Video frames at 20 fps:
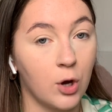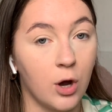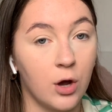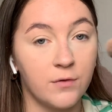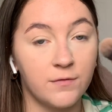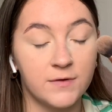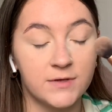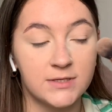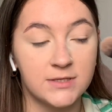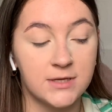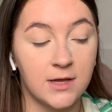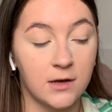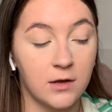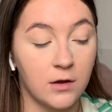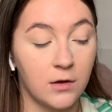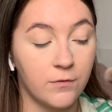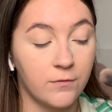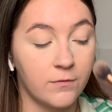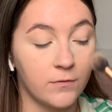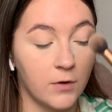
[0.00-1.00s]
off instead
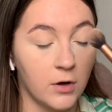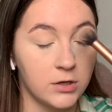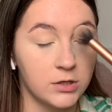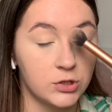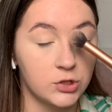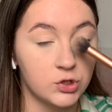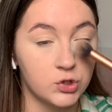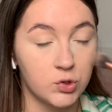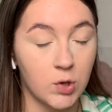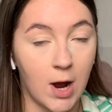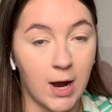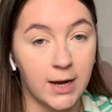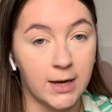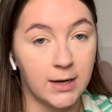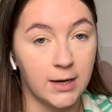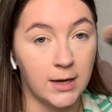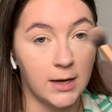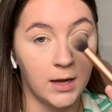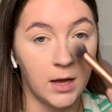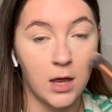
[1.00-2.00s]
of kind of dragging
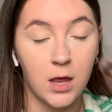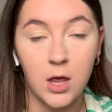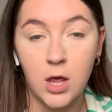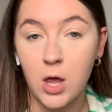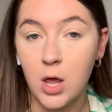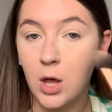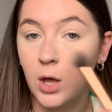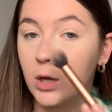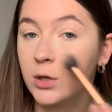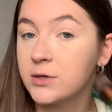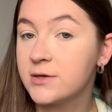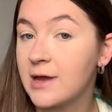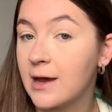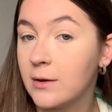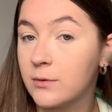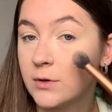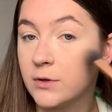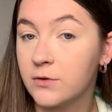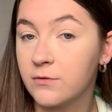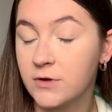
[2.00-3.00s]
it
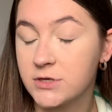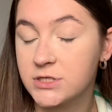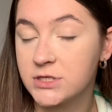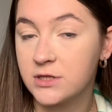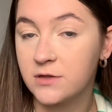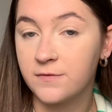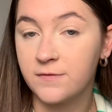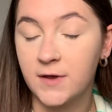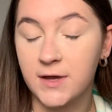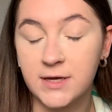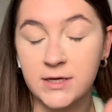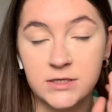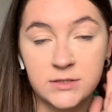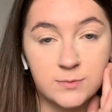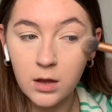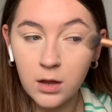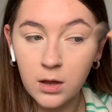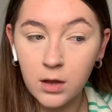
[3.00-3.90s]
down on the rest of the face.